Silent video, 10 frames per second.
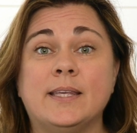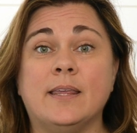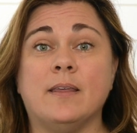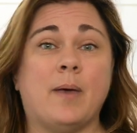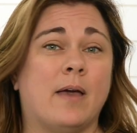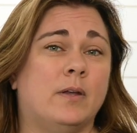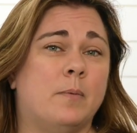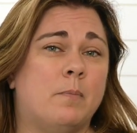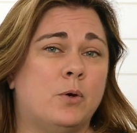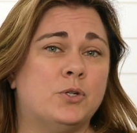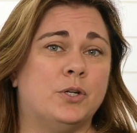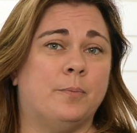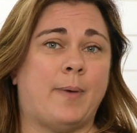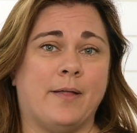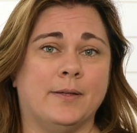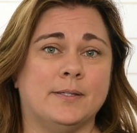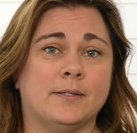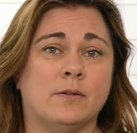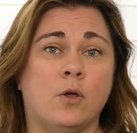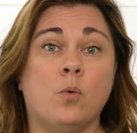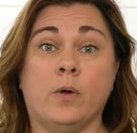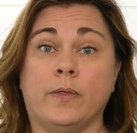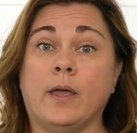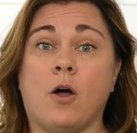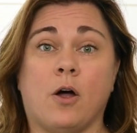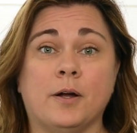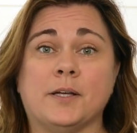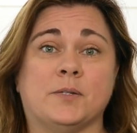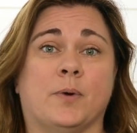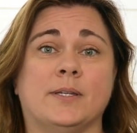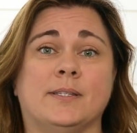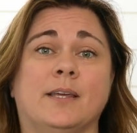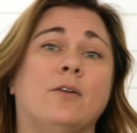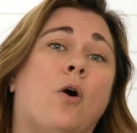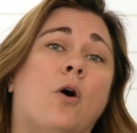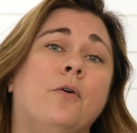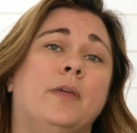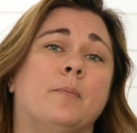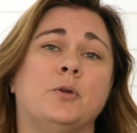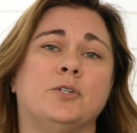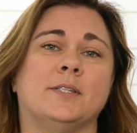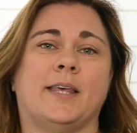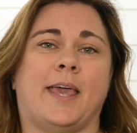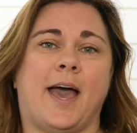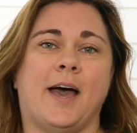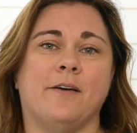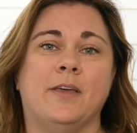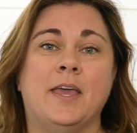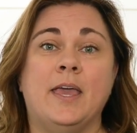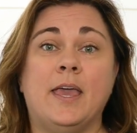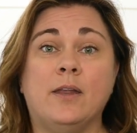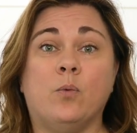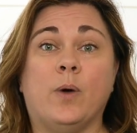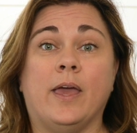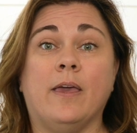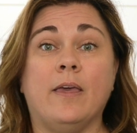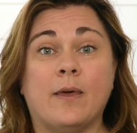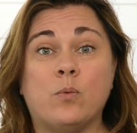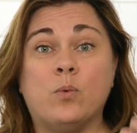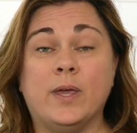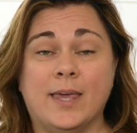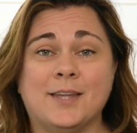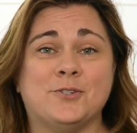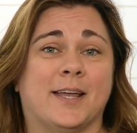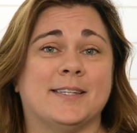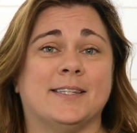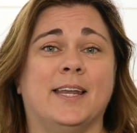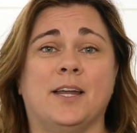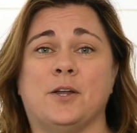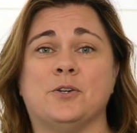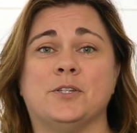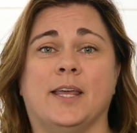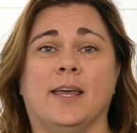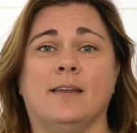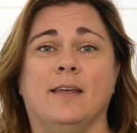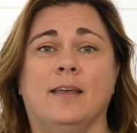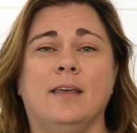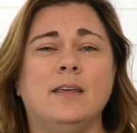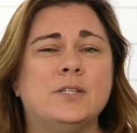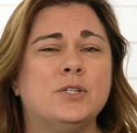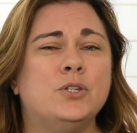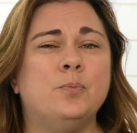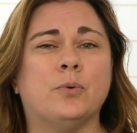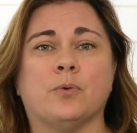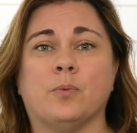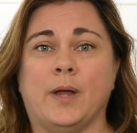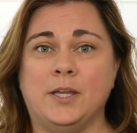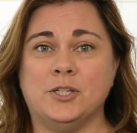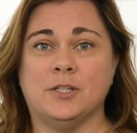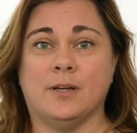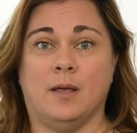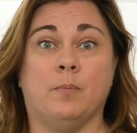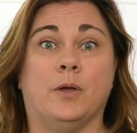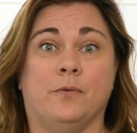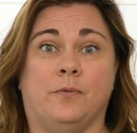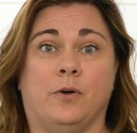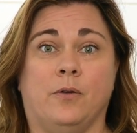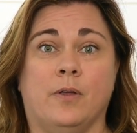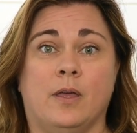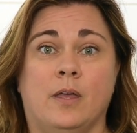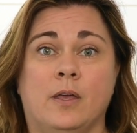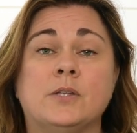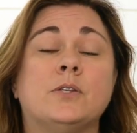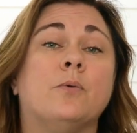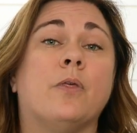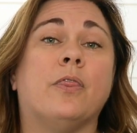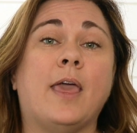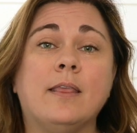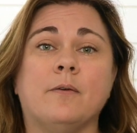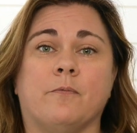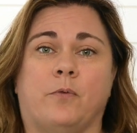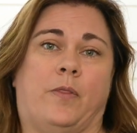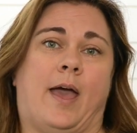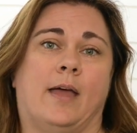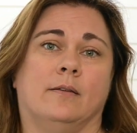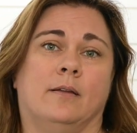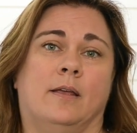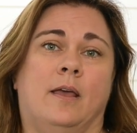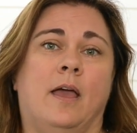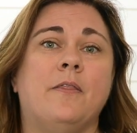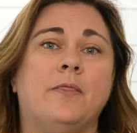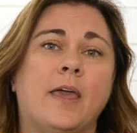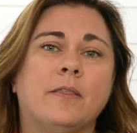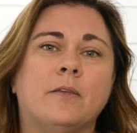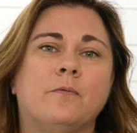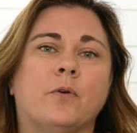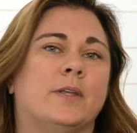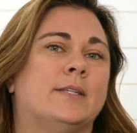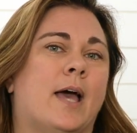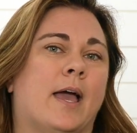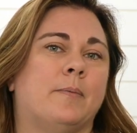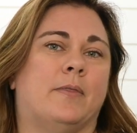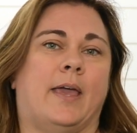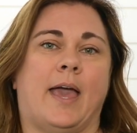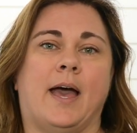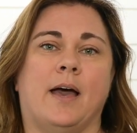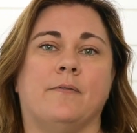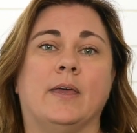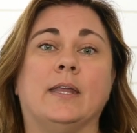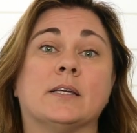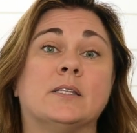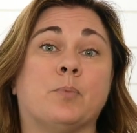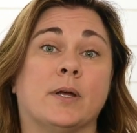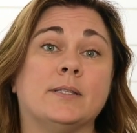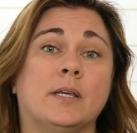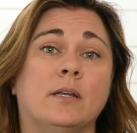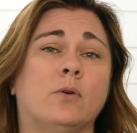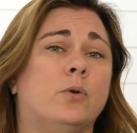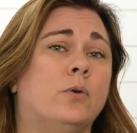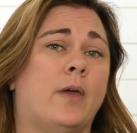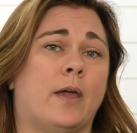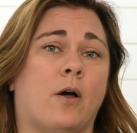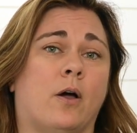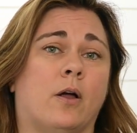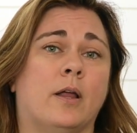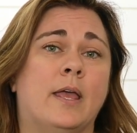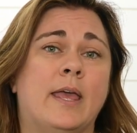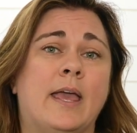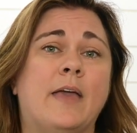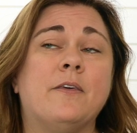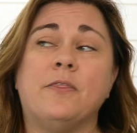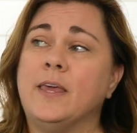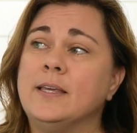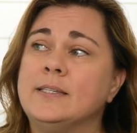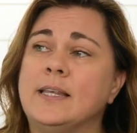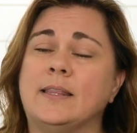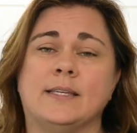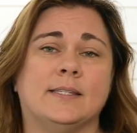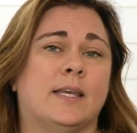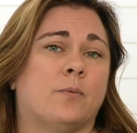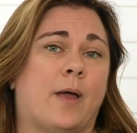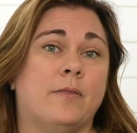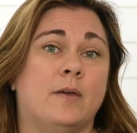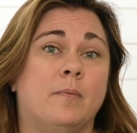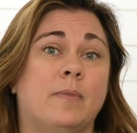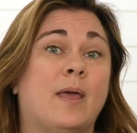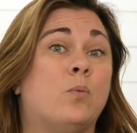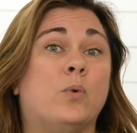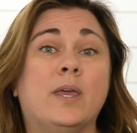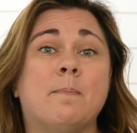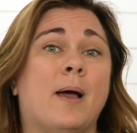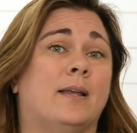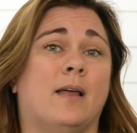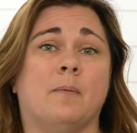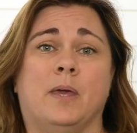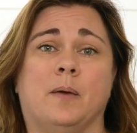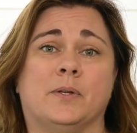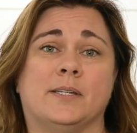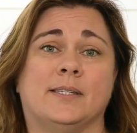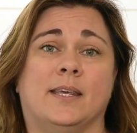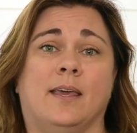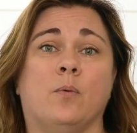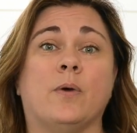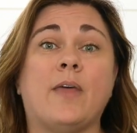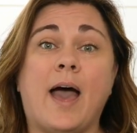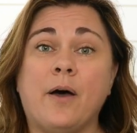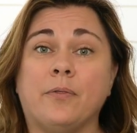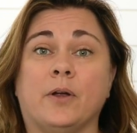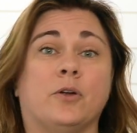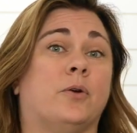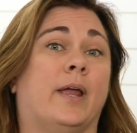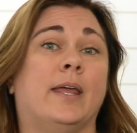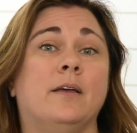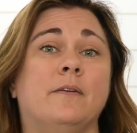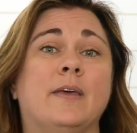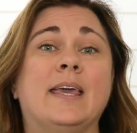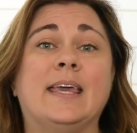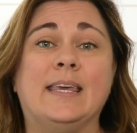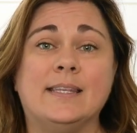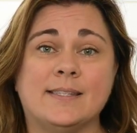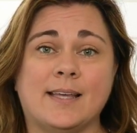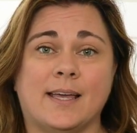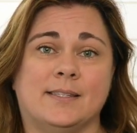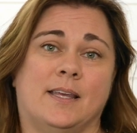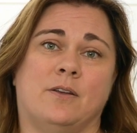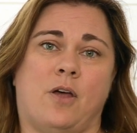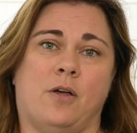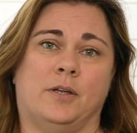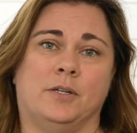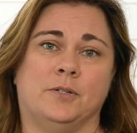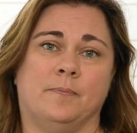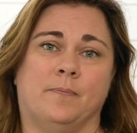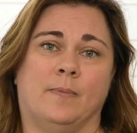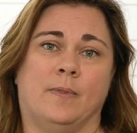see them having emotional balance, where they are expressing all the emotions they have in a way that we can translate and understand, is super rich and beautiful. So thank them for that. And thank them for the time that they have in expressing who they are and the things that they see around them that we might not be able to see without their creative insights and knowledge.